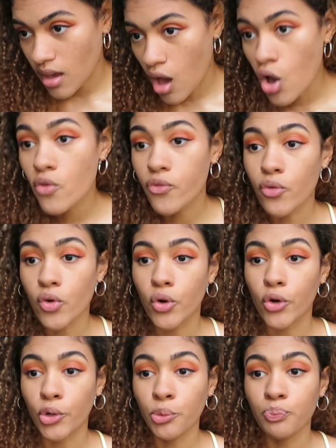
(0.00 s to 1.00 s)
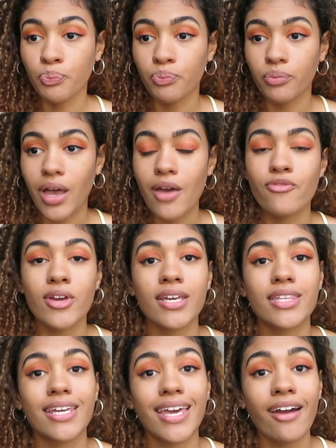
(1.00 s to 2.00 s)
overall, I
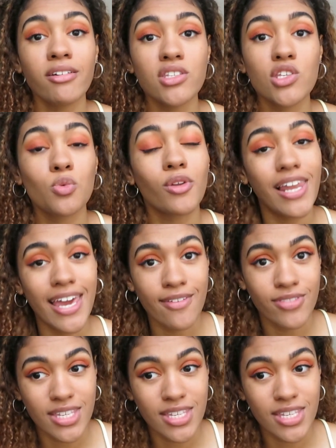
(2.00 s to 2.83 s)
think that characters will leave